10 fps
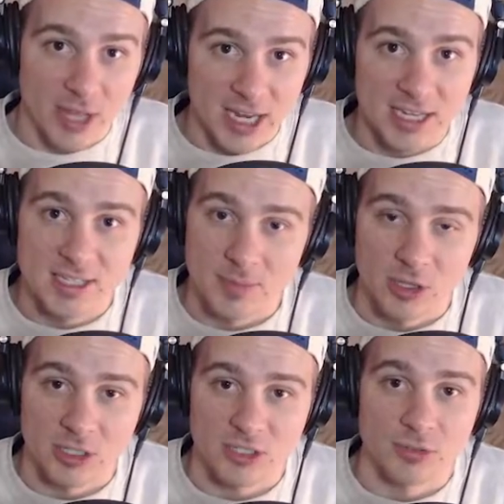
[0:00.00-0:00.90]
his
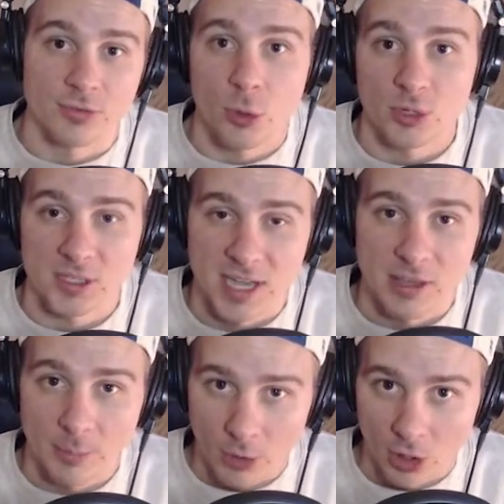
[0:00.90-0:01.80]
ability to focus on
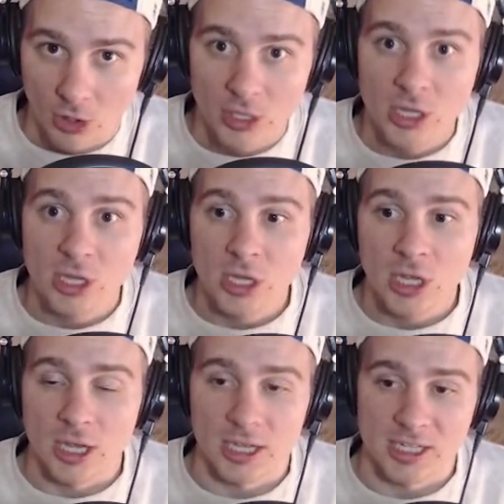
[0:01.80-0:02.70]
the ball
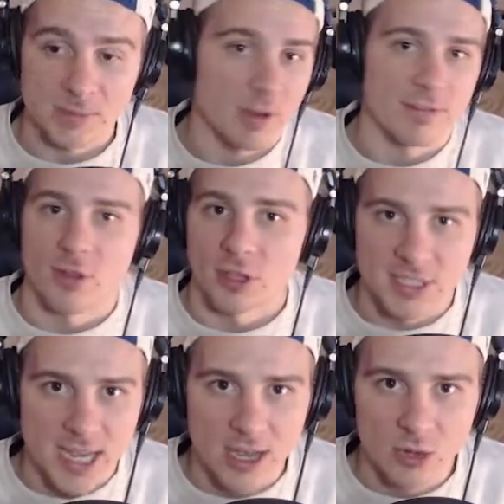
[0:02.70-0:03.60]
despite falling
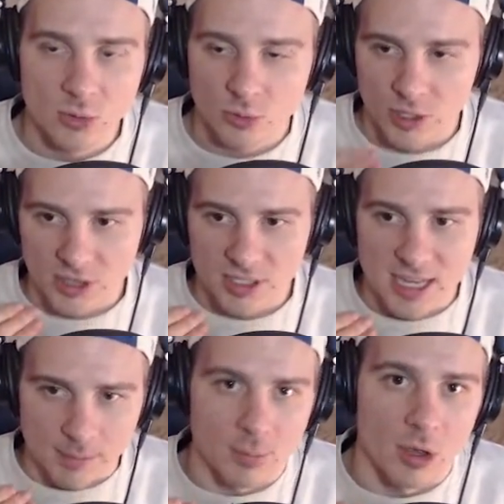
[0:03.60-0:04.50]
down with
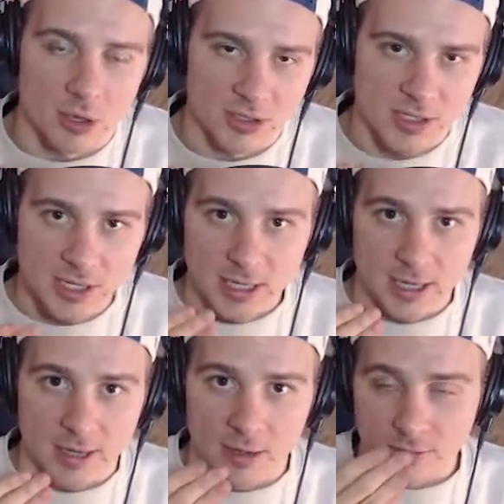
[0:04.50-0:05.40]
tip balls
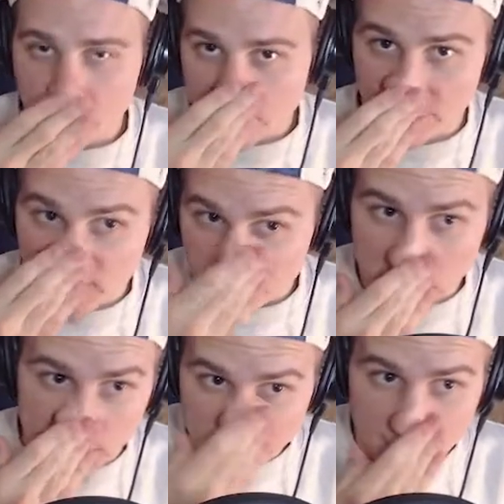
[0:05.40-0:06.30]
from
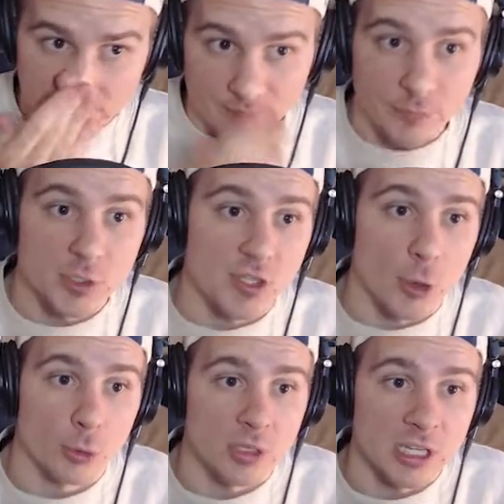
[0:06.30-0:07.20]
defenders.
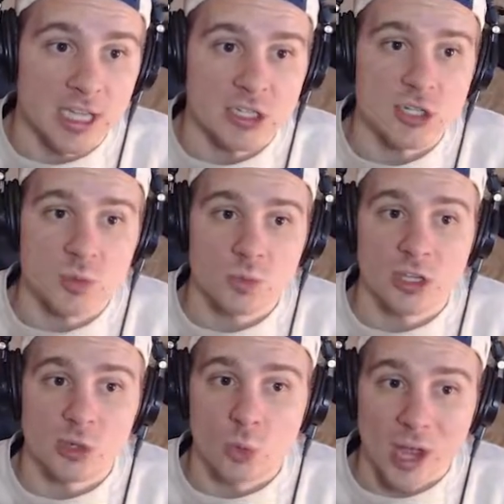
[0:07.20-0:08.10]
So he catches
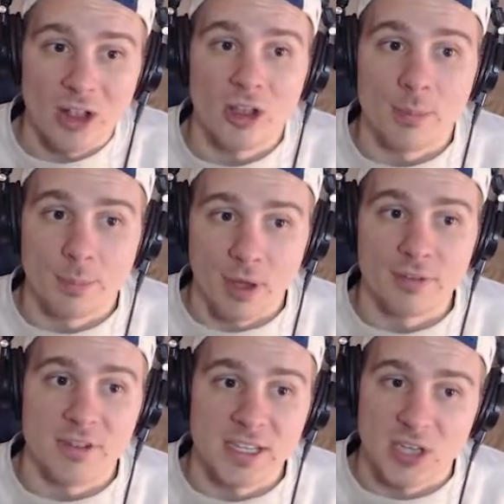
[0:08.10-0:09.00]
really well
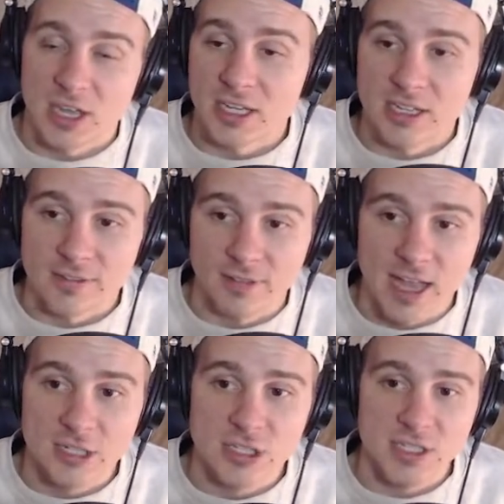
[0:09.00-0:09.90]
above his height. He
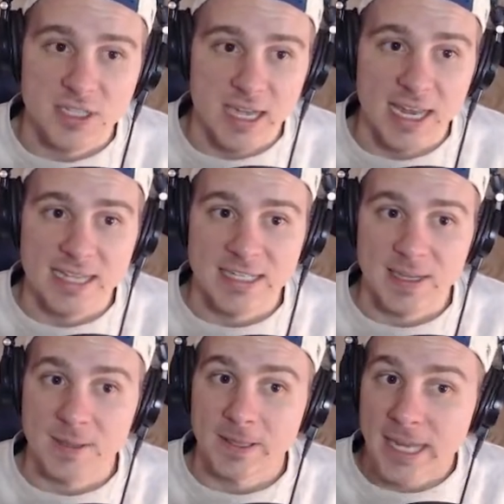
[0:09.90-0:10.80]
flashes his hands
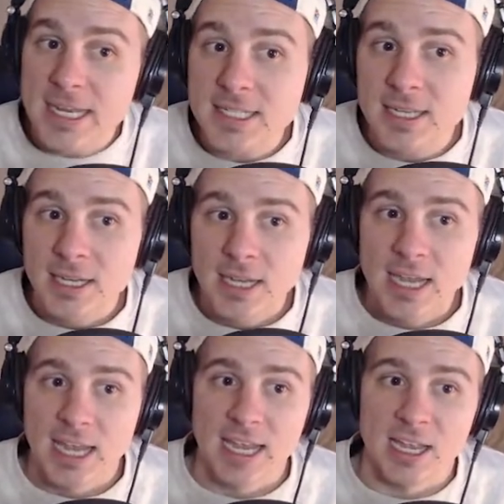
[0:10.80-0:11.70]
late
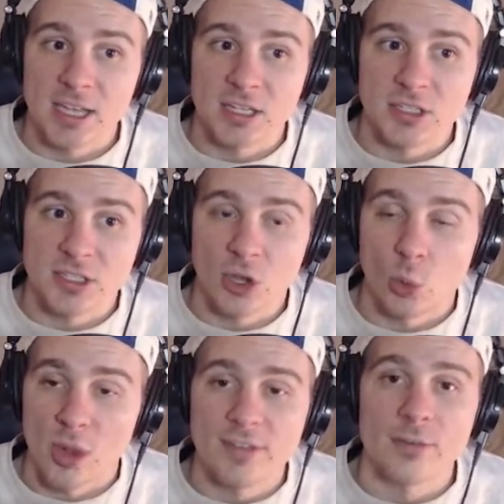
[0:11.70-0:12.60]
and
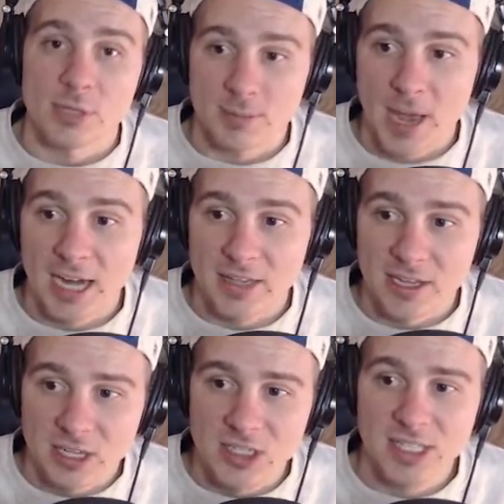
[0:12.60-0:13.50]
away from his body.
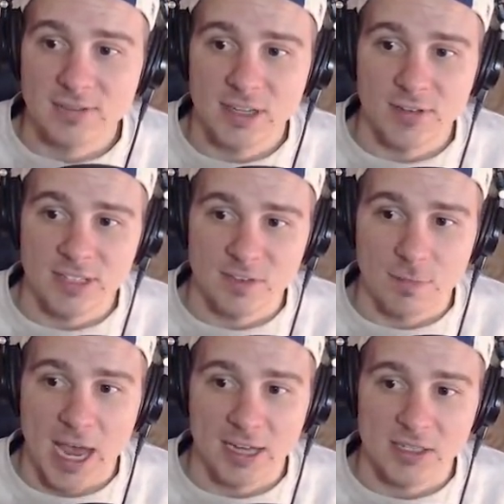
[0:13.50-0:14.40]
That doesn't give defensive
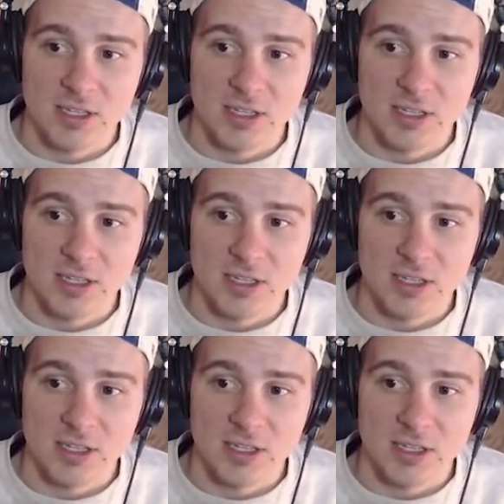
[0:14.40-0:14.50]
backs